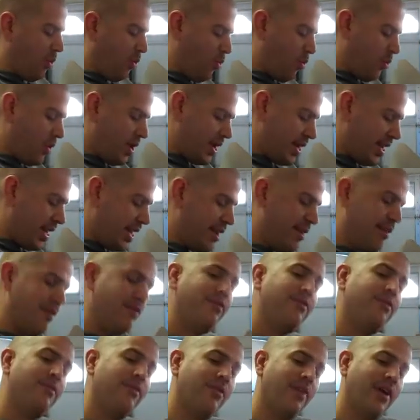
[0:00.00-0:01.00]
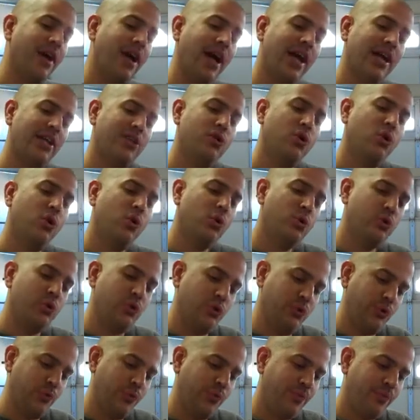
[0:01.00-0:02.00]
what if I told
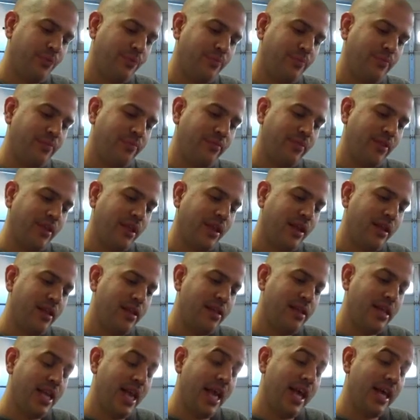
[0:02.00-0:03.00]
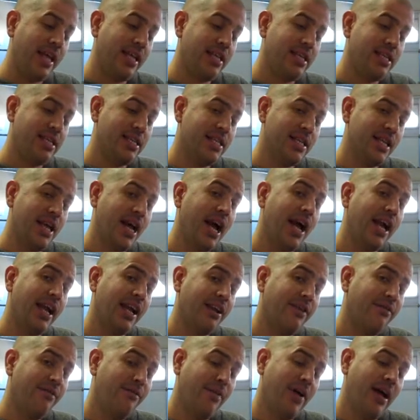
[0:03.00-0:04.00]
you that I
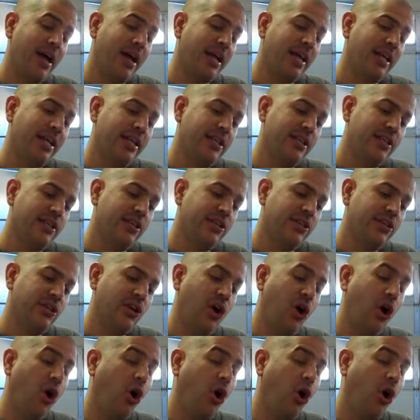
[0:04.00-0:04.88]
could find